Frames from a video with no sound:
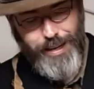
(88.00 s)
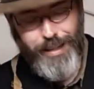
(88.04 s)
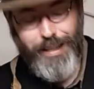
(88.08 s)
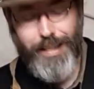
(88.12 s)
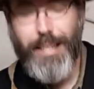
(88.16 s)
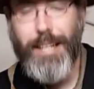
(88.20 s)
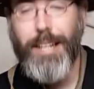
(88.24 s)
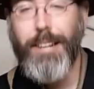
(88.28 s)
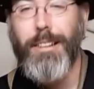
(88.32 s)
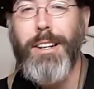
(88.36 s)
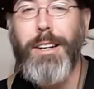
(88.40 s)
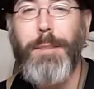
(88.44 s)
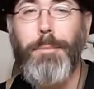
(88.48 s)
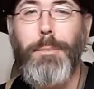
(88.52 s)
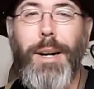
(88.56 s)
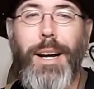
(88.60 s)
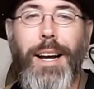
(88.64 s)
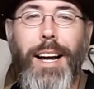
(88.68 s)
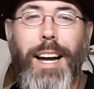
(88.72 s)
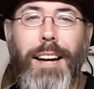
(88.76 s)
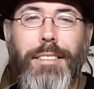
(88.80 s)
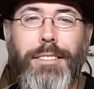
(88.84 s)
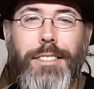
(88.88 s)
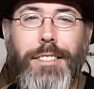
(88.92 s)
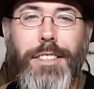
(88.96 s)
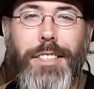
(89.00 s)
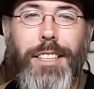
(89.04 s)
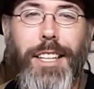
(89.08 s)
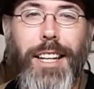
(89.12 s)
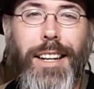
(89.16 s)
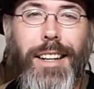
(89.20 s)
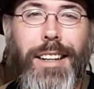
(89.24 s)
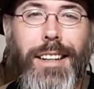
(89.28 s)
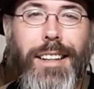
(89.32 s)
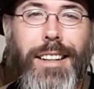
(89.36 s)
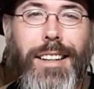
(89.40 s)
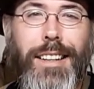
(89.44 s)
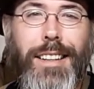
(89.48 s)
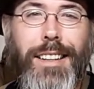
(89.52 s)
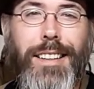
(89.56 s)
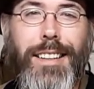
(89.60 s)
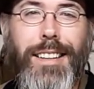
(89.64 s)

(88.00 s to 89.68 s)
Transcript: I can carry it in my haversack.